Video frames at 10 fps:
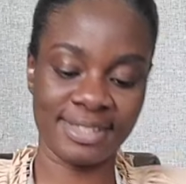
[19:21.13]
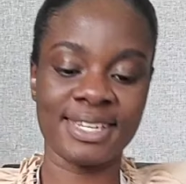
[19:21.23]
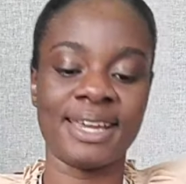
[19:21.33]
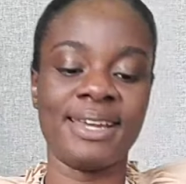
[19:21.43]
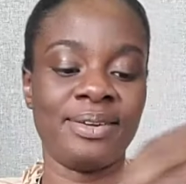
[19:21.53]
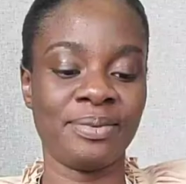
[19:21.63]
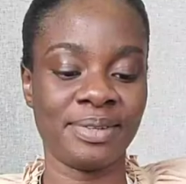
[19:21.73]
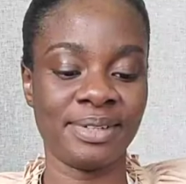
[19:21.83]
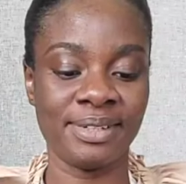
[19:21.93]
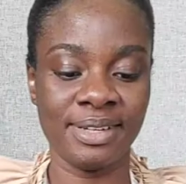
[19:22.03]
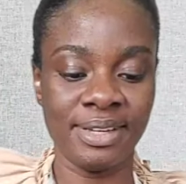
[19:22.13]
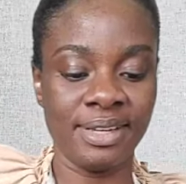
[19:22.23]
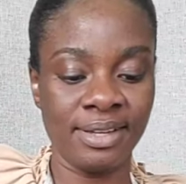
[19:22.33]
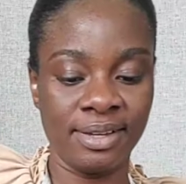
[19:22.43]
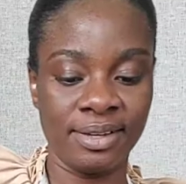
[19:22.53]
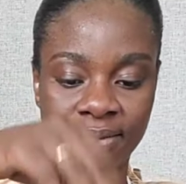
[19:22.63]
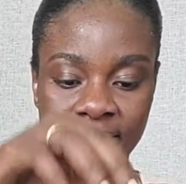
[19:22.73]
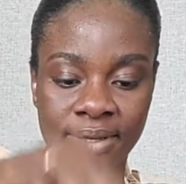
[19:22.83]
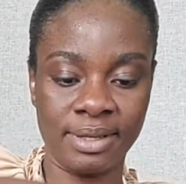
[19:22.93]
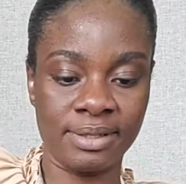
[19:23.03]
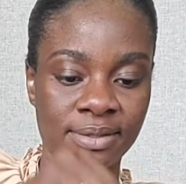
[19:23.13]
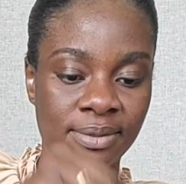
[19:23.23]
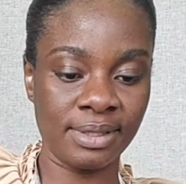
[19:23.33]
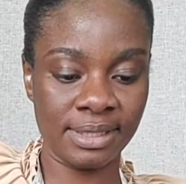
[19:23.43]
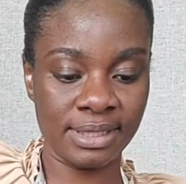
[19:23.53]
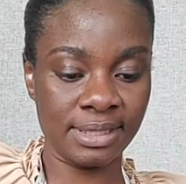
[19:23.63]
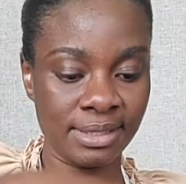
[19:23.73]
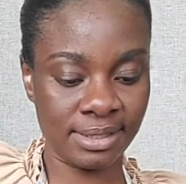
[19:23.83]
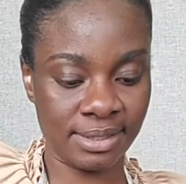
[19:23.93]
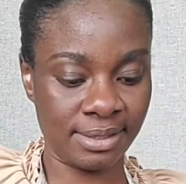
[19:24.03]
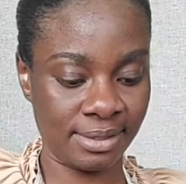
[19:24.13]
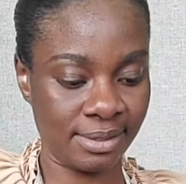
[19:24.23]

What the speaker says: tiny one. Okay, so this is